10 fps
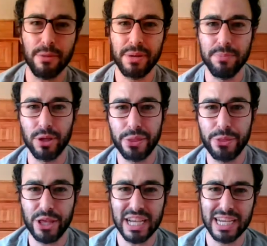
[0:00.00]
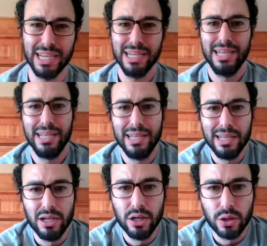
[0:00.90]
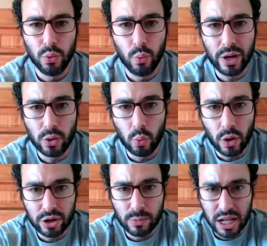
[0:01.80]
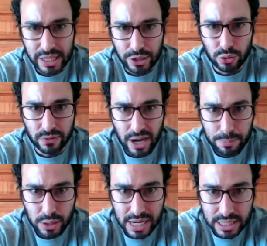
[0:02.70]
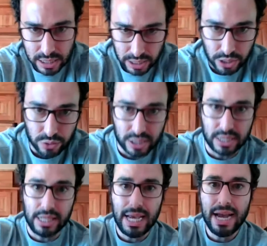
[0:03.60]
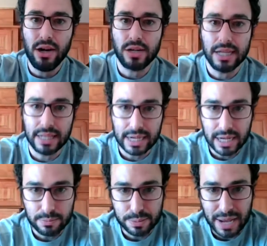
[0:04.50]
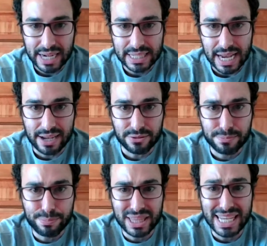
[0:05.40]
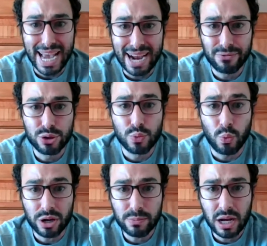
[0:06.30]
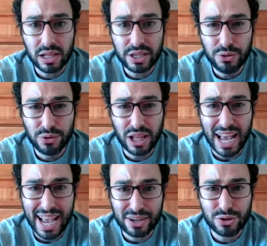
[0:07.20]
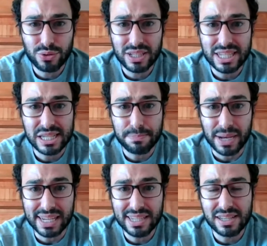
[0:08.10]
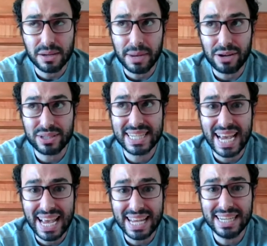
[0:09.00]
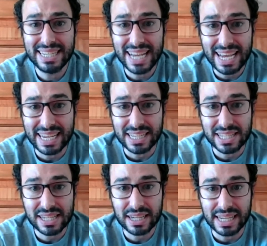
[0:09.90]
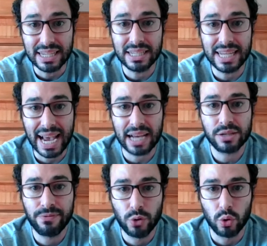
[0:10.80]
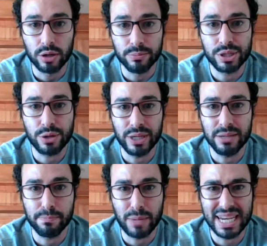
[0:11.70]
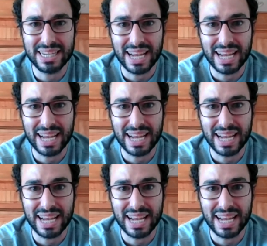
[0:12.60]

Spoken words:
of people think when a water molecule evaporates, it goes into the air and then it comes back down. But the average water molecule actually spends about 10 days in gas form. So it might